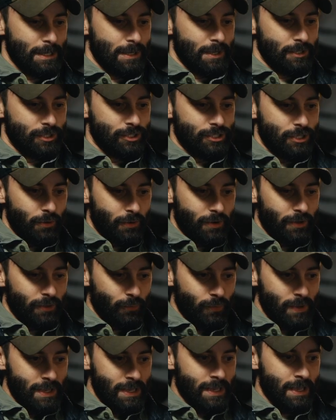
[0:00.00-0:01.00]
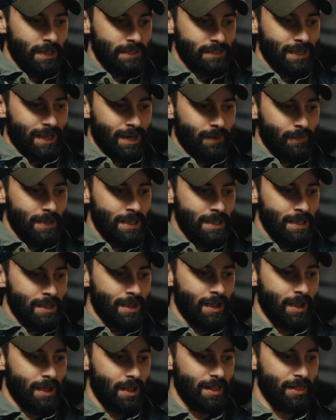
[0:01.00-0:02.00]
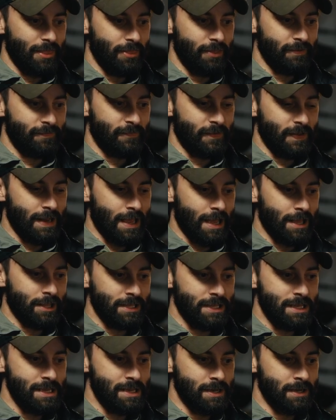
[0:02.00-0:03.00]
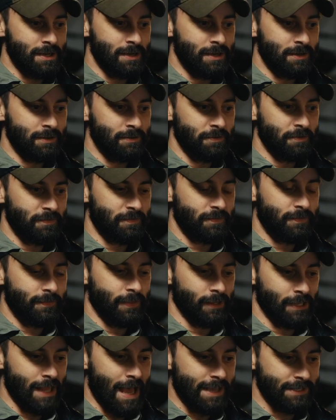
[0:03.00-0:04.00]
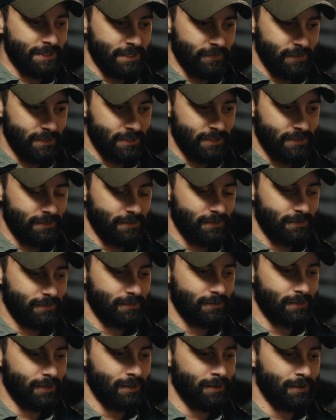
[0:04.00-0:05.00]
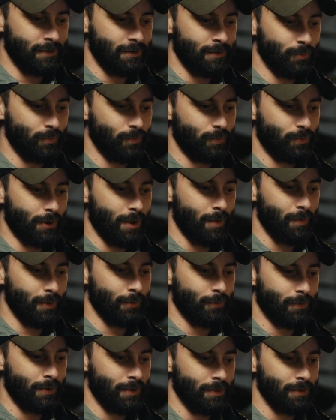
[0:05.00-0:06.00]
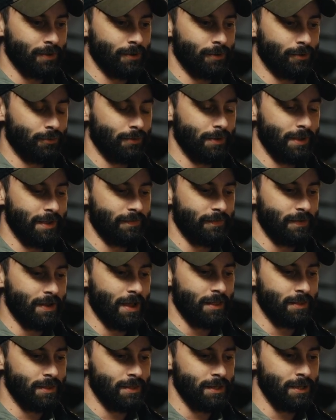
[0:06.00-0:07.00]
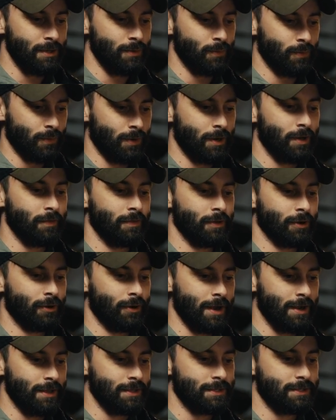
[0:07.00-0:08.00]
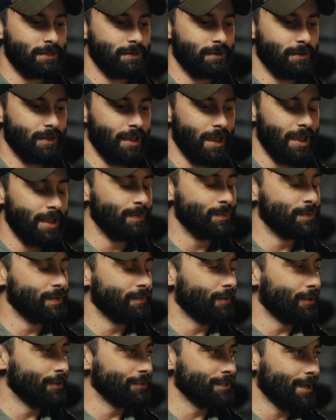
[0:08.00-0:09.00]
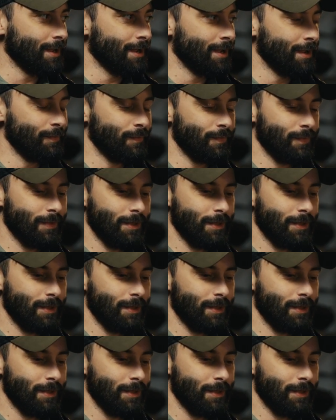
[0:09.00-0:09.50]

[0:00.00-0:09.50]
Stoke of the week has got to be the finale of The Last of Us. Probably one of the, if not the, one of the greatest games of all time.